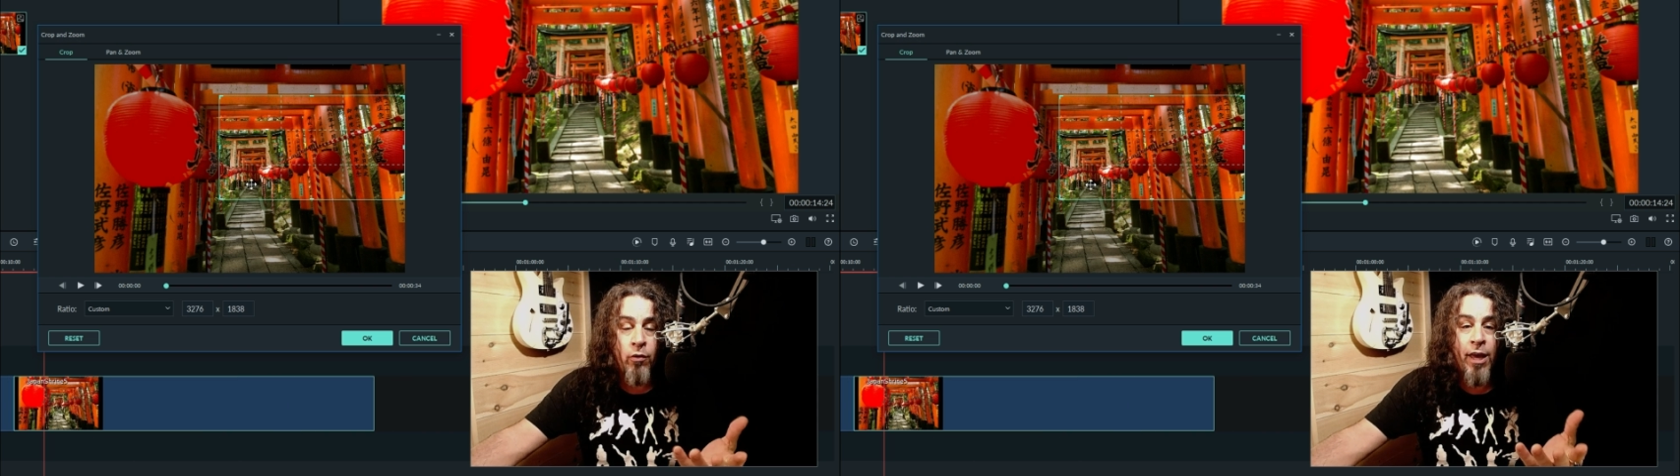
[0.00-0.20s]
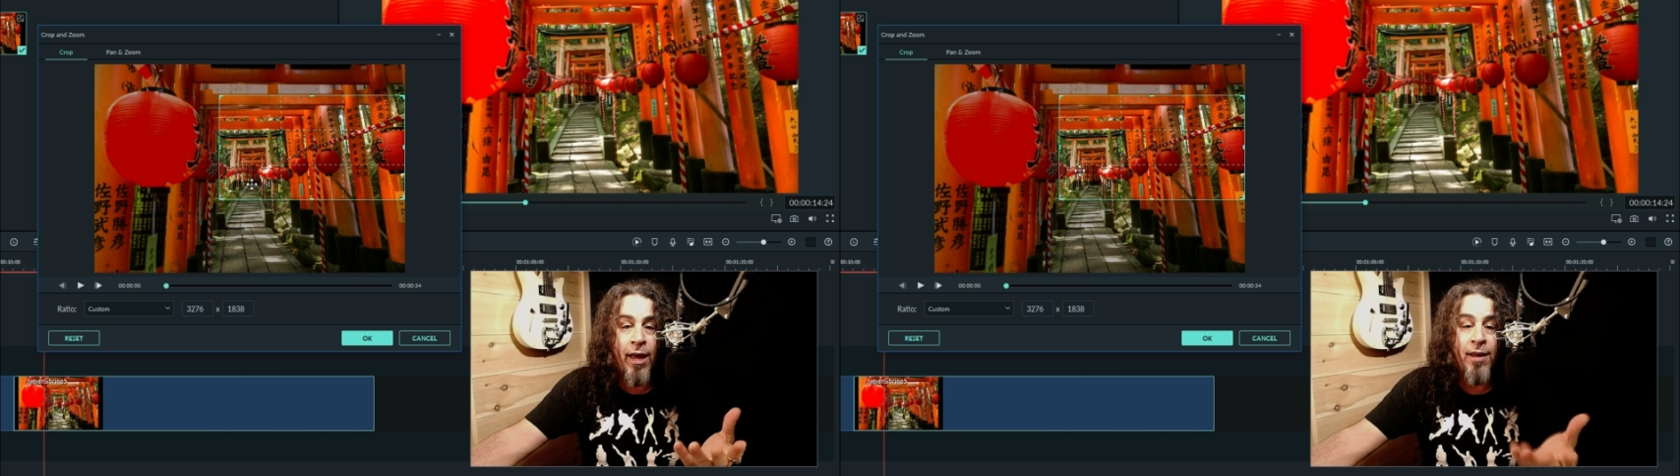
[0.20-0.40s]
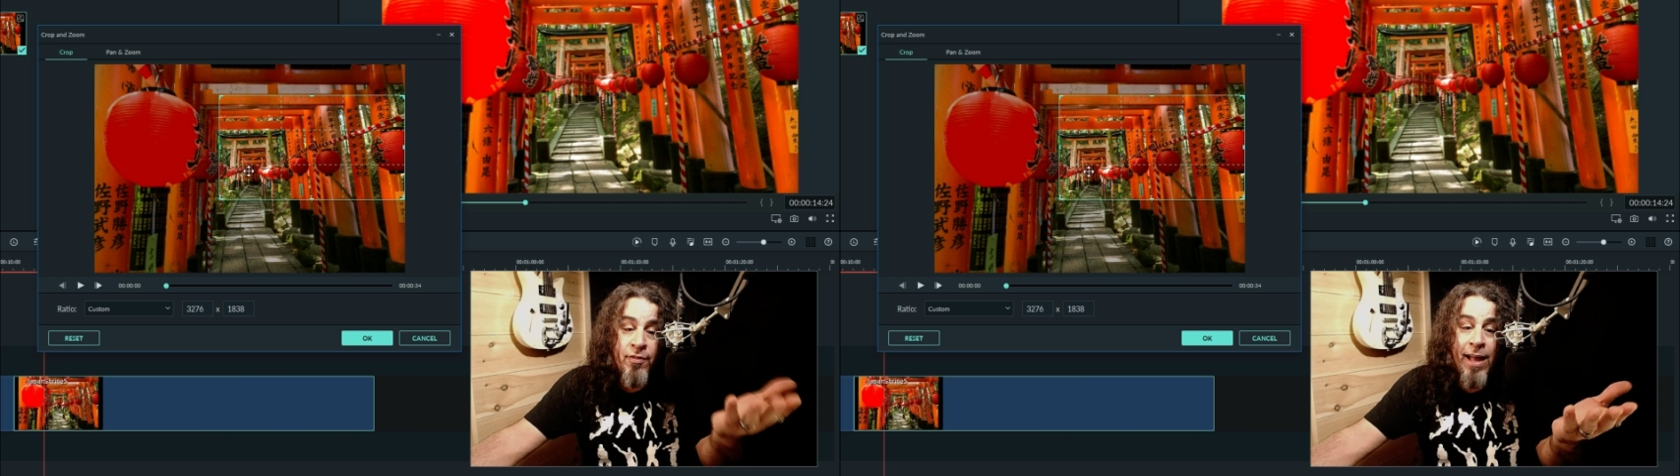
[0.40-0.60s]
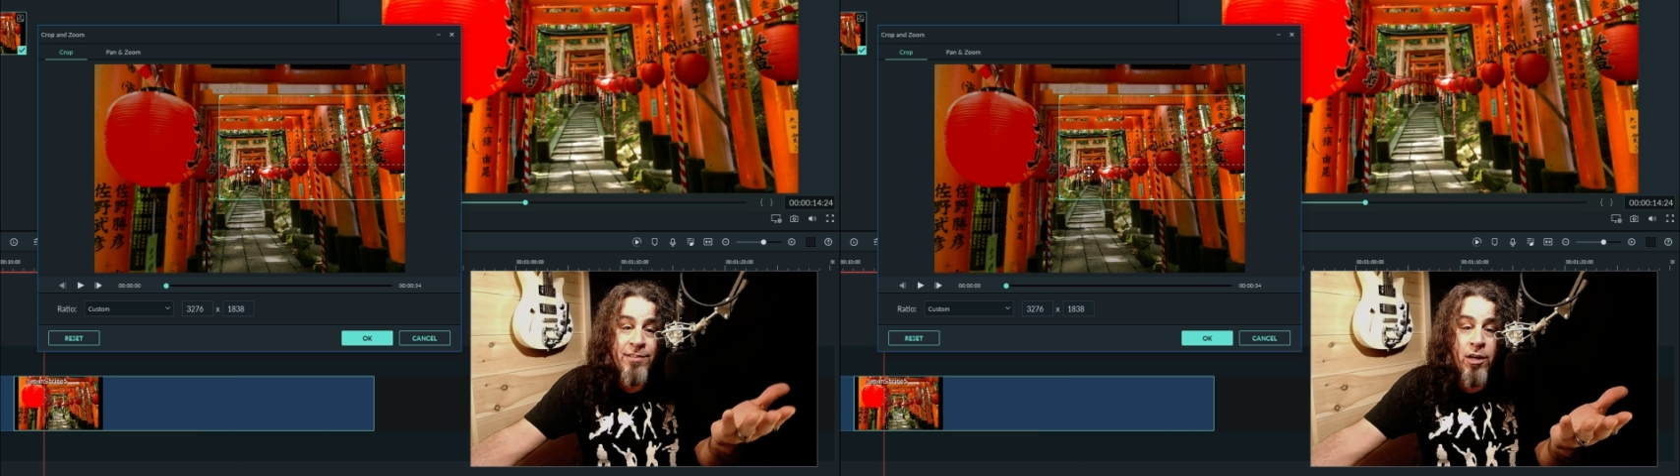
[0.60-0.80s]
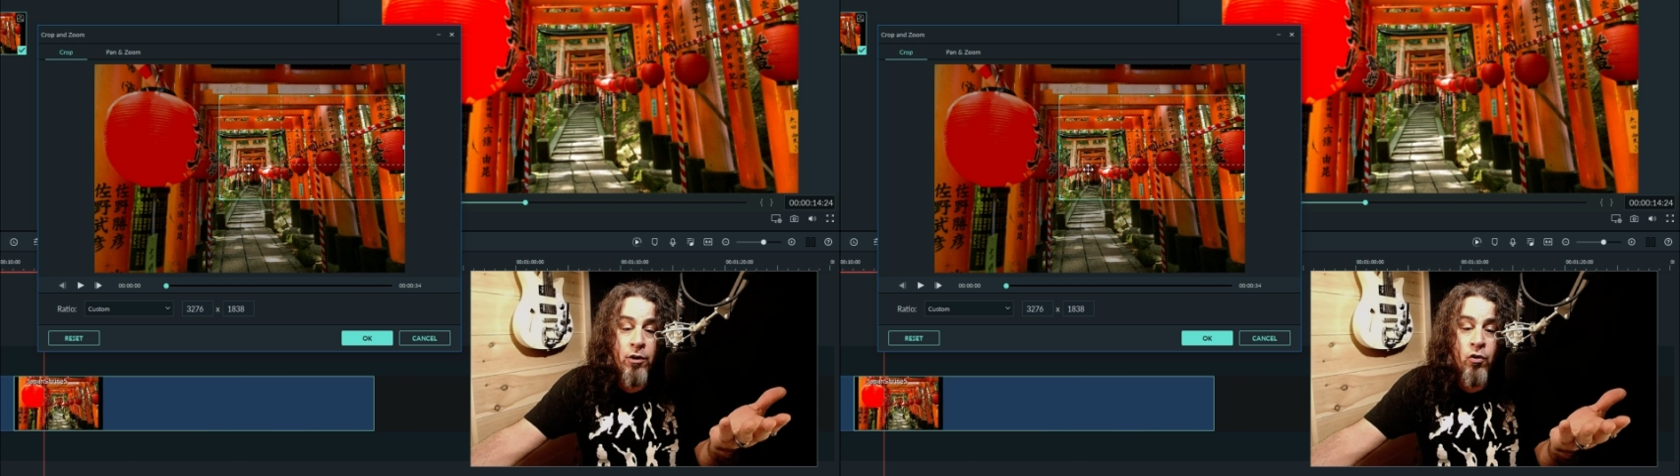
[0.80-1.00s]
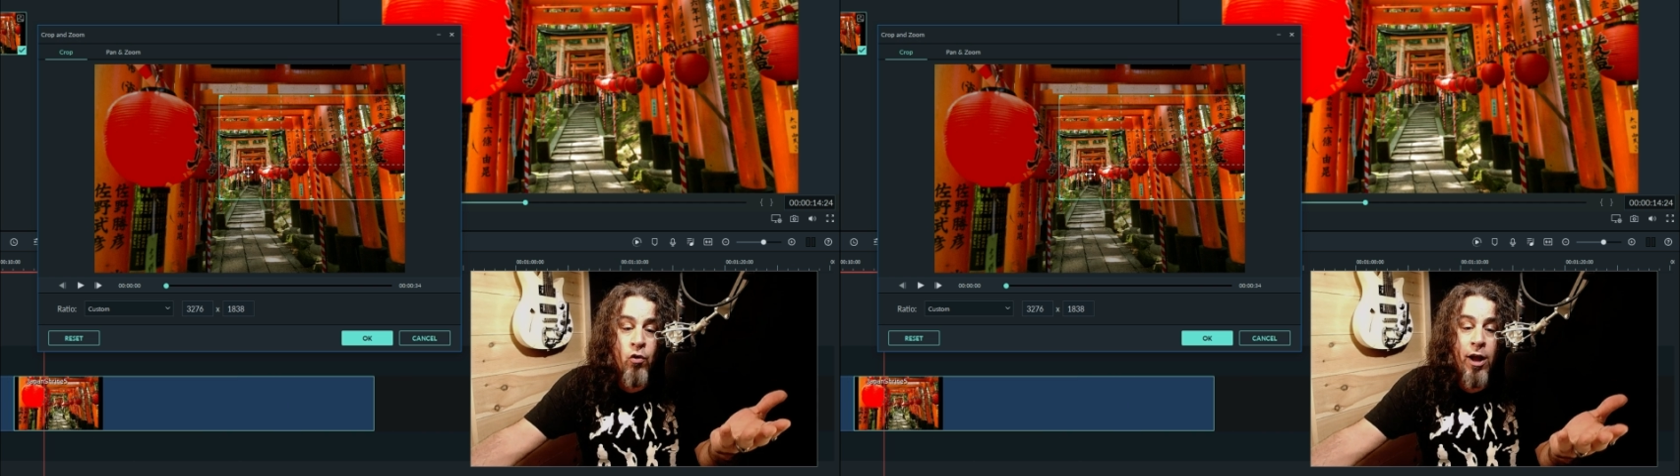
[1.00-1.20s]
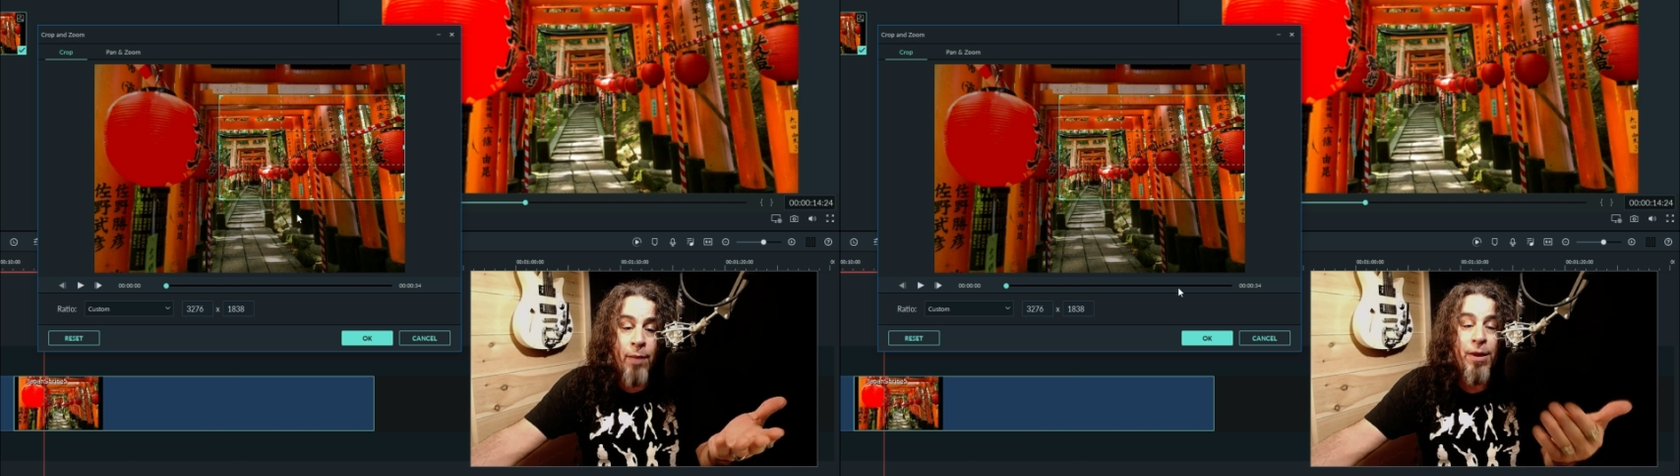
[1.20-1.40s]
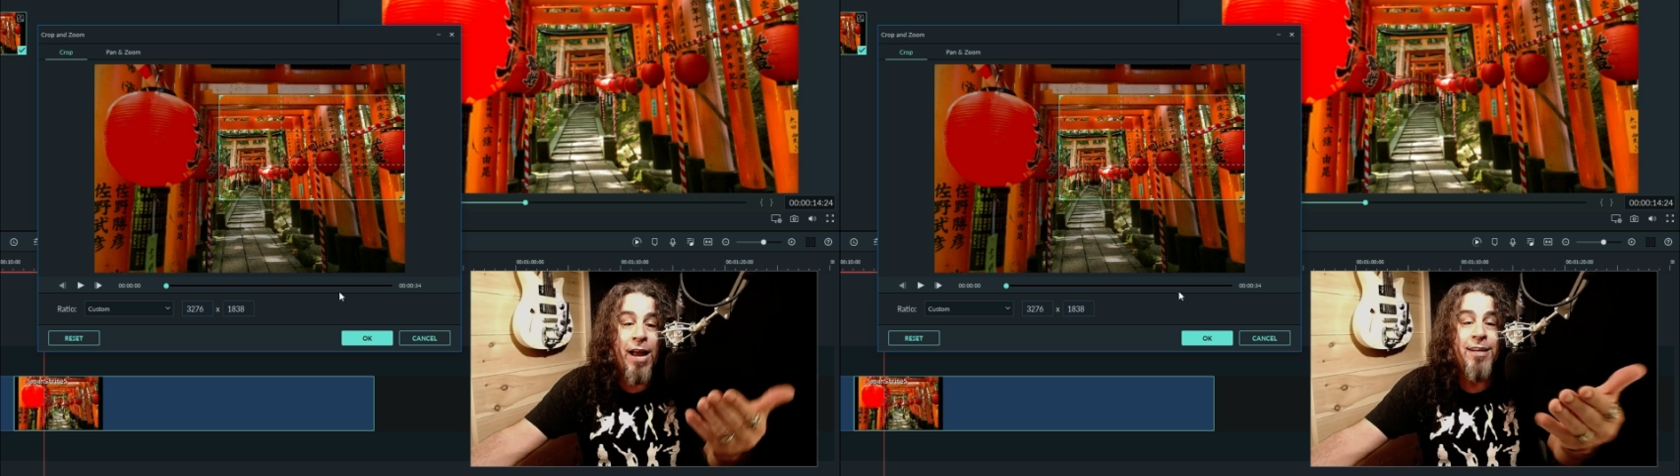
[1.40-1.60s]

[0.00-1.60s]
okay, that's our crop